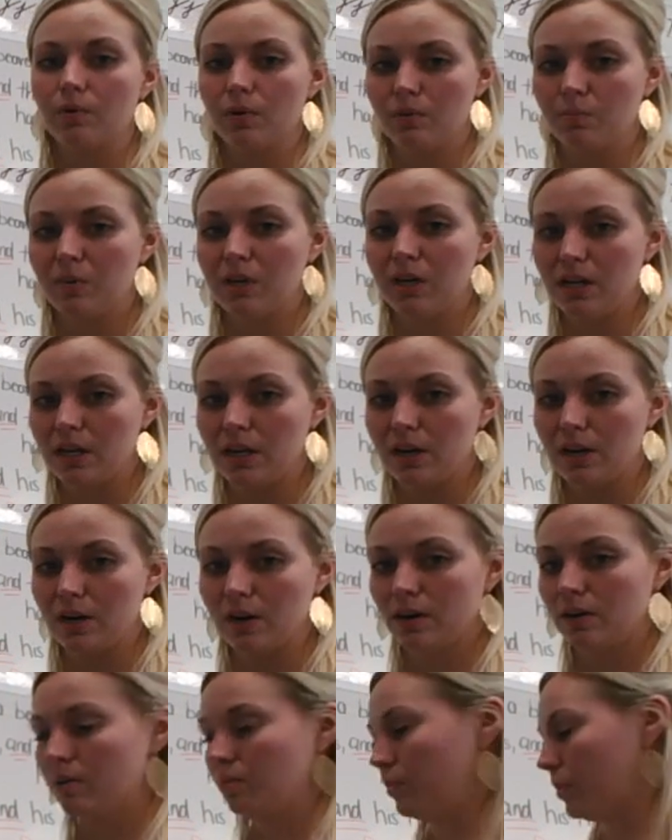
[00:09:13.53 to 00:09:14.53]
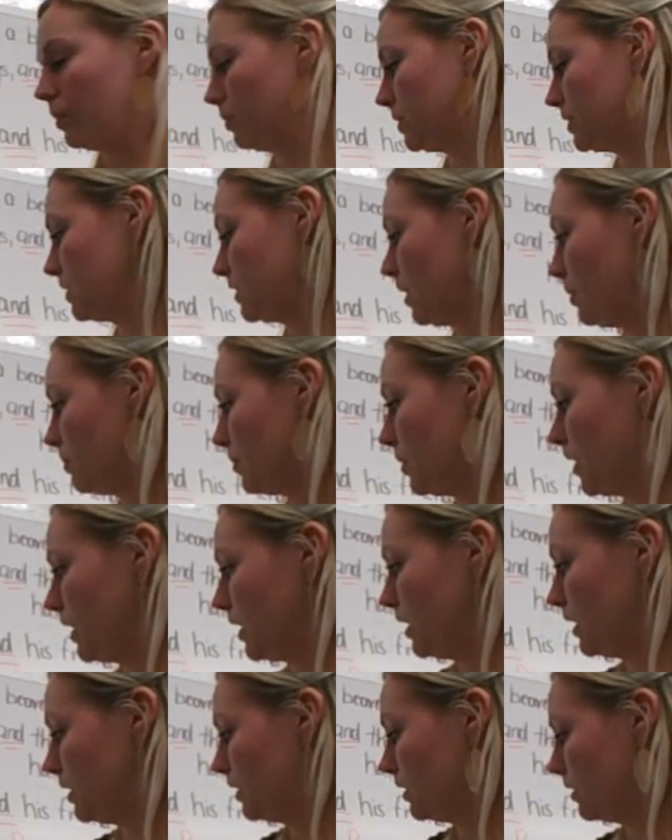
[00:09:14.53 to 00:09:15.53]
would be here. We would separate
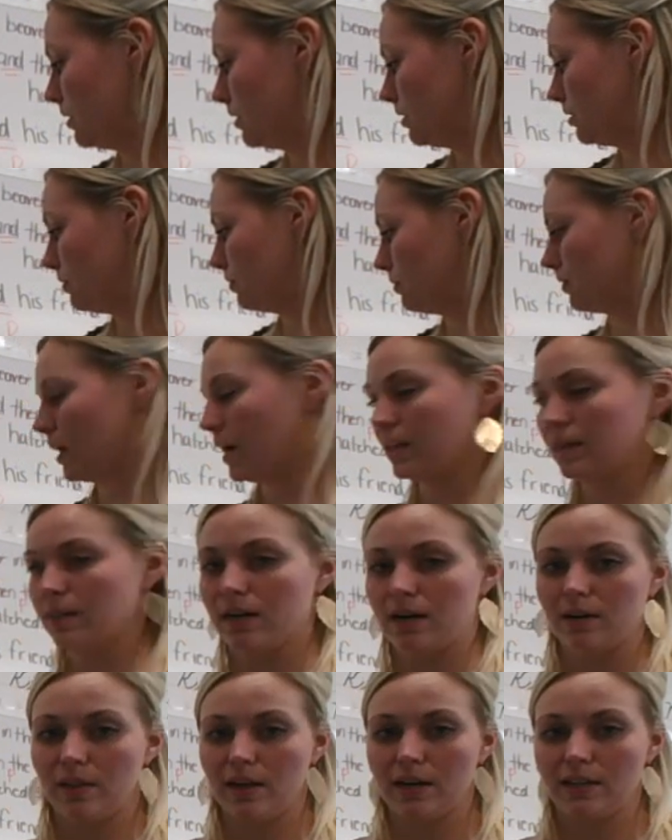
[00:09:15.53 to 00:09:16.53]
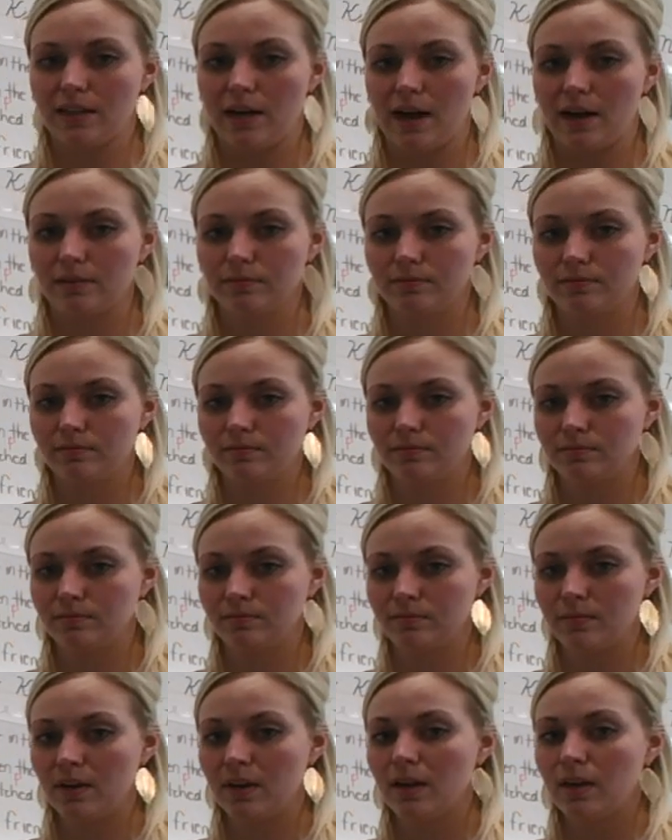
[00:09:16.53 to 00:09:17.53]
it right there like that.
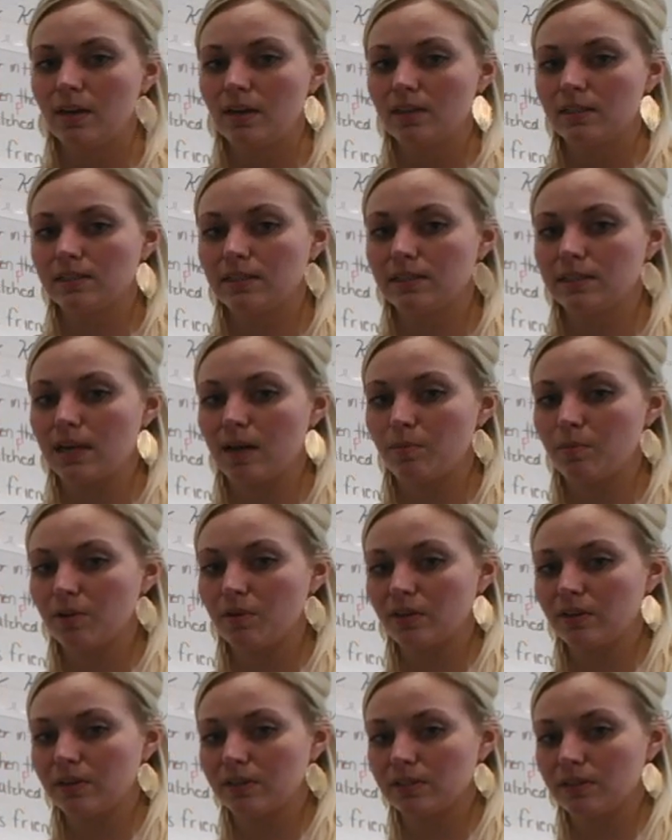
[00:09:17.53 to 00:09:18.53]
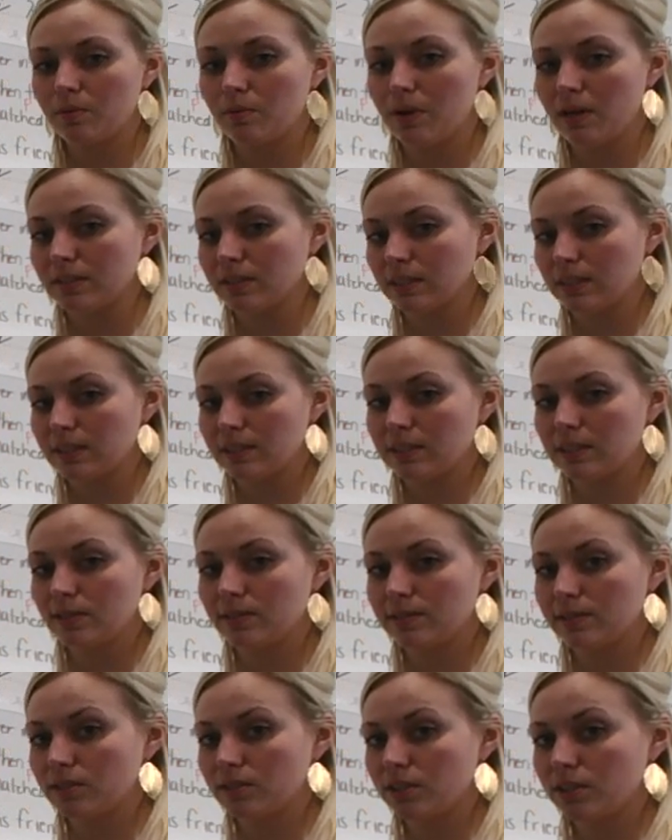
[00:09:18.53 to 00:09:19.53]
Same with Lisa was. Lisa
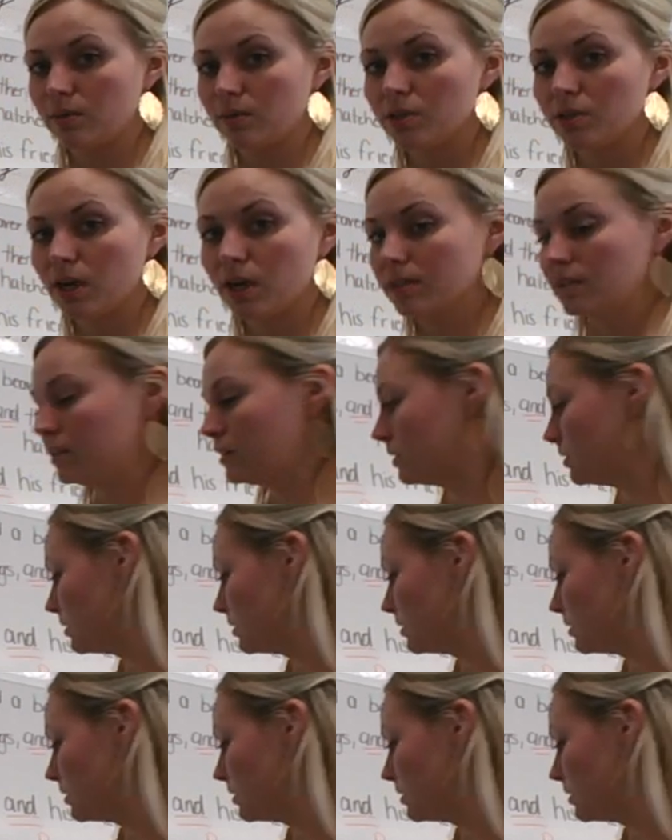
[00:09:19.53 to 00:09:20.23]
is our subject.